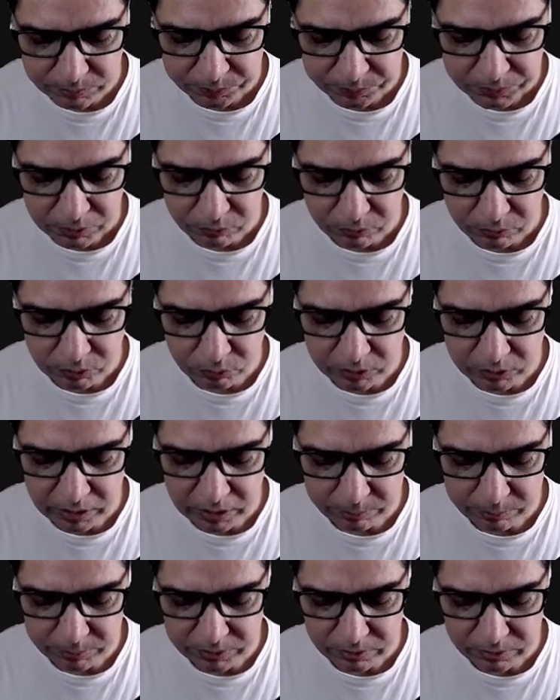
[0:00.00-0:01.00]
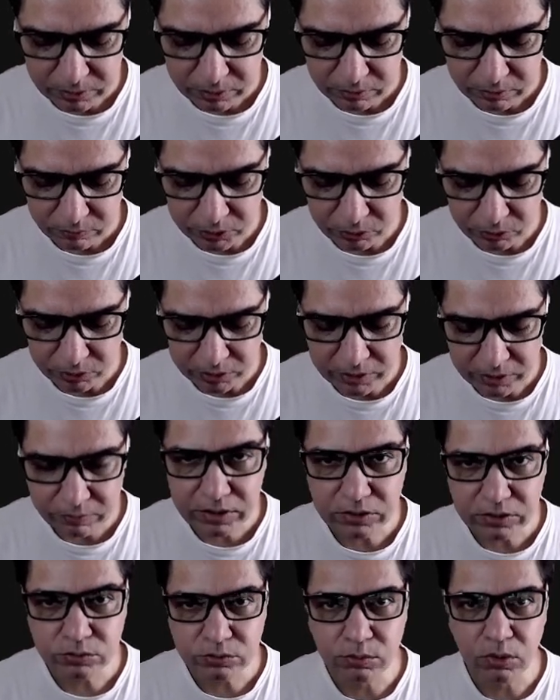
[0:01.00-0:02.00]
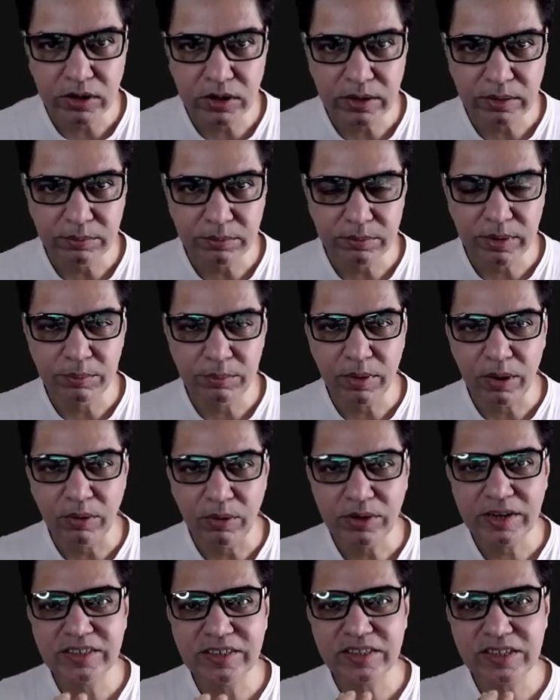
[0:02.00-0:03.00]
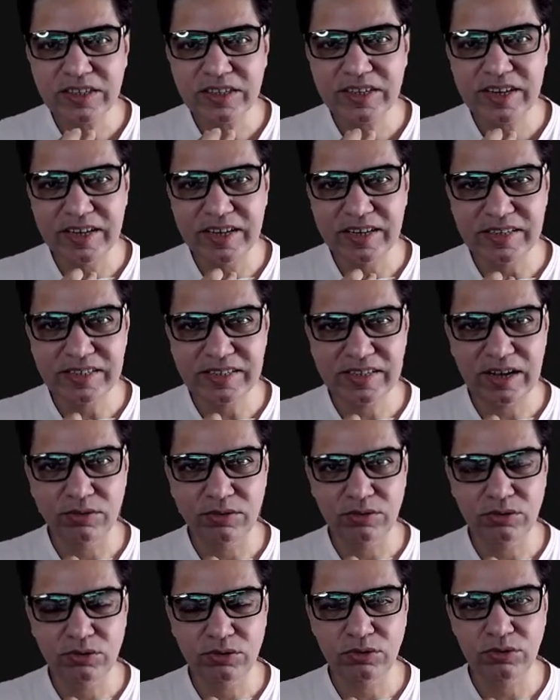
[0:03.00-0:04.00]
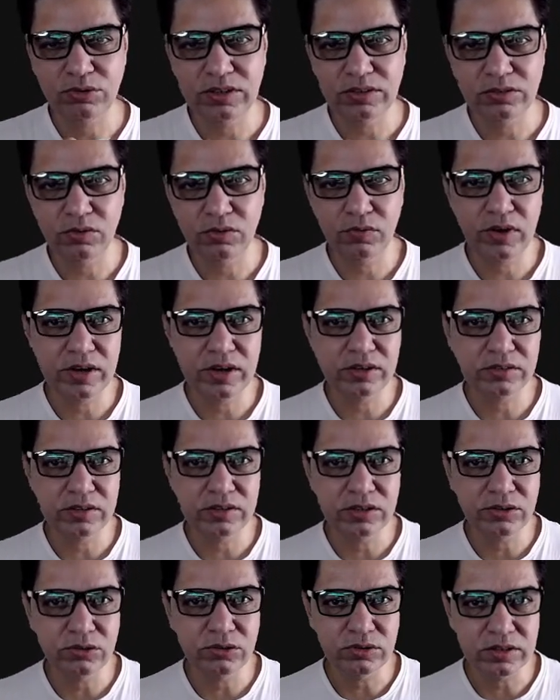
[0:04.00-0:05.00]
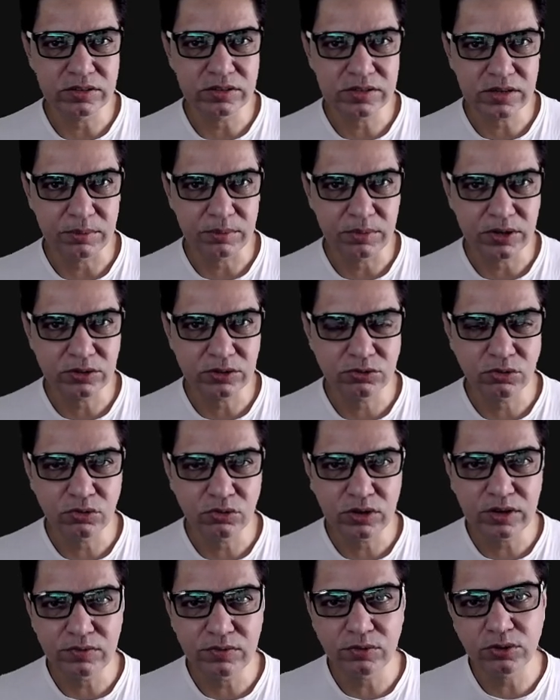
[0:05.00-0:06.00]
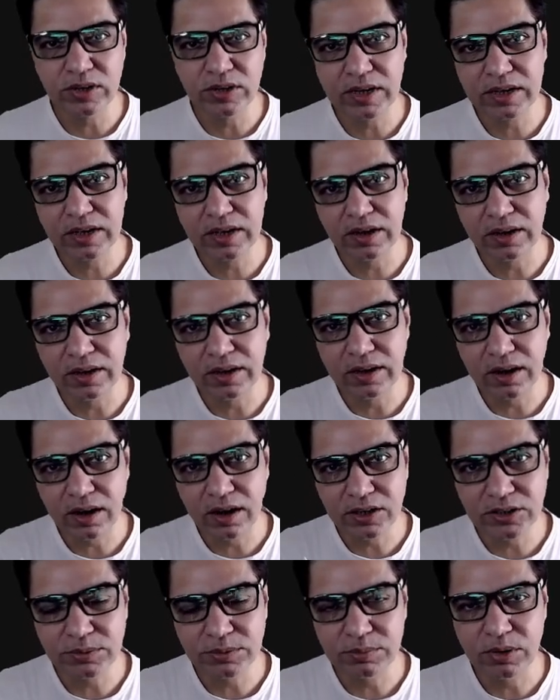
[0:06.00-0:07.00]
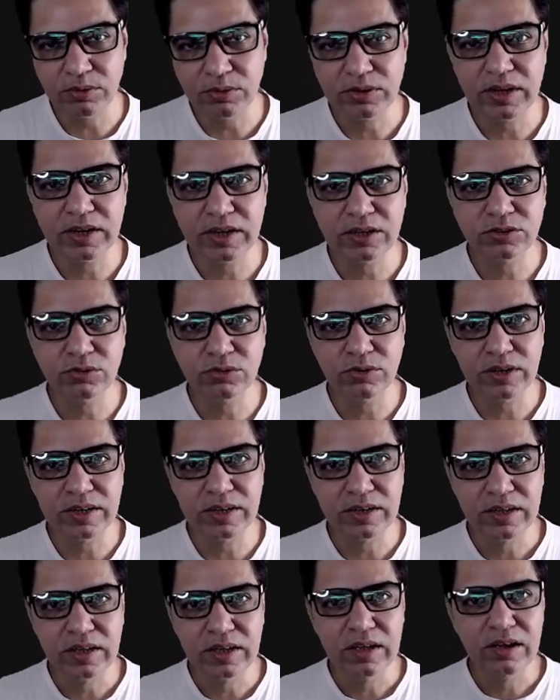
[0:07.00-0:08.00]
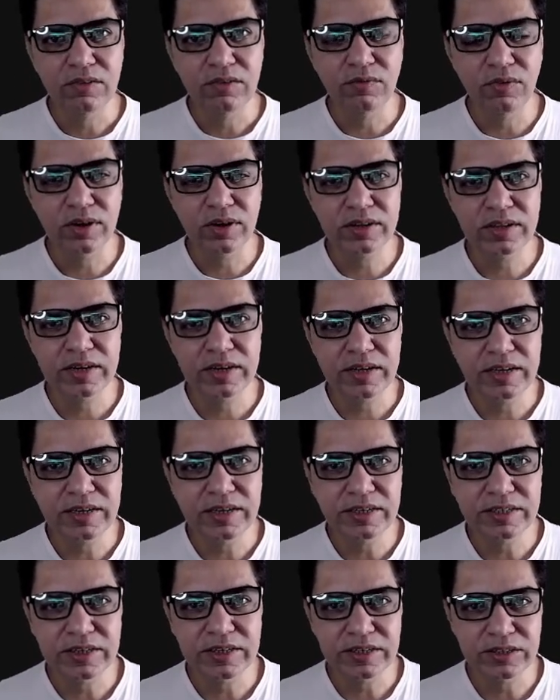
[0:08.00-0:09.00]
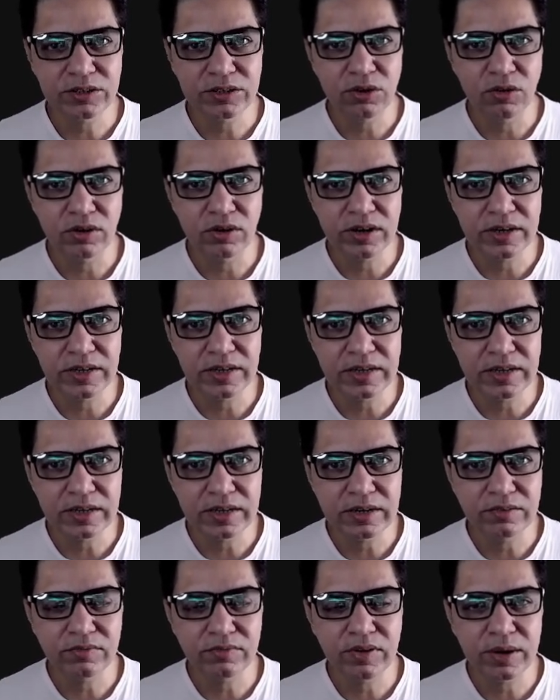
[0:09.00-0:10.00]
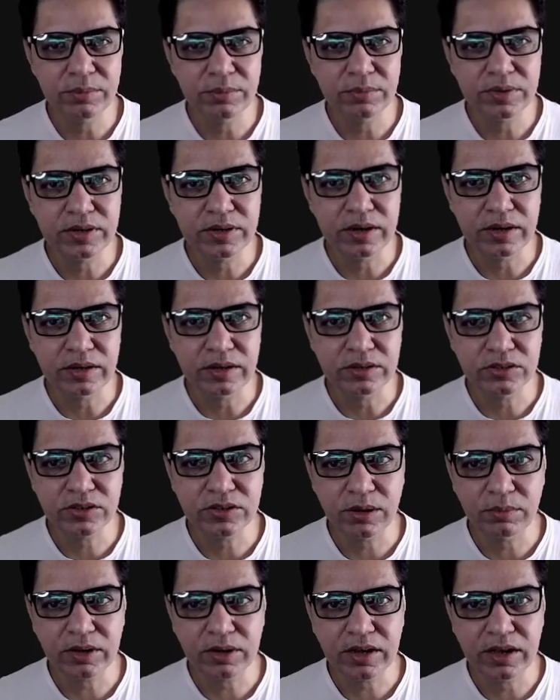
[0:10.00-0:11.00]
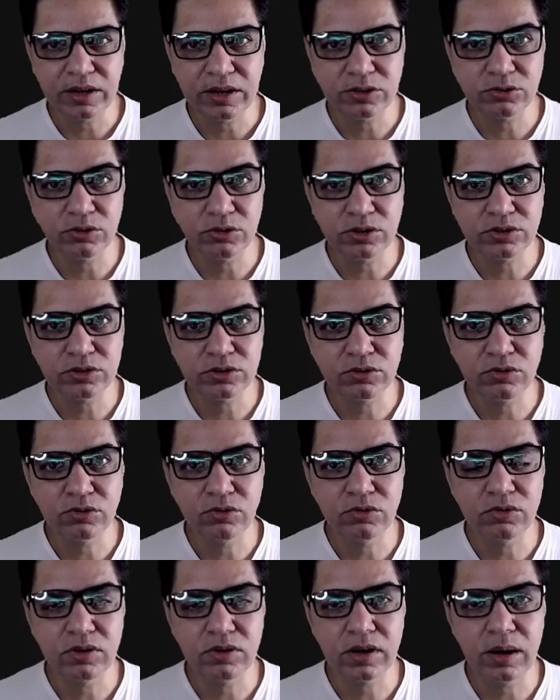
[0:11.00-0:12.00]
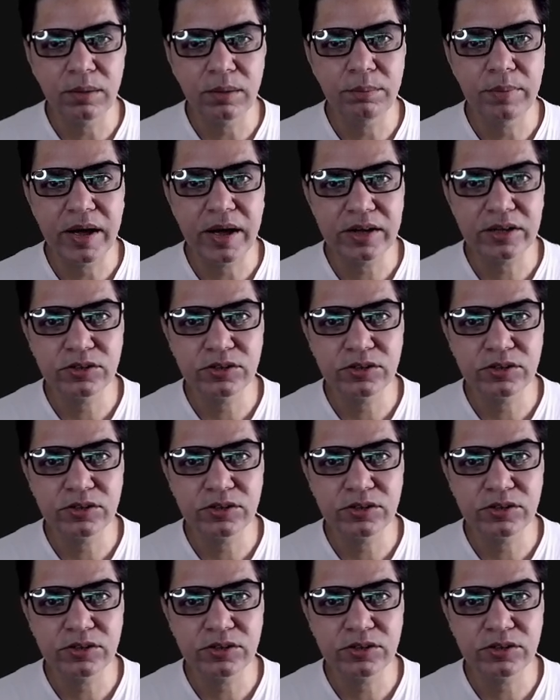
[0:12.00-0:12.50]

What would happen when you are giving a small amount? It just trickles down through the esophagus into the stomach. So if you take a large amount, then it's going to further irritate the already inflamed stomach, and it's going to come back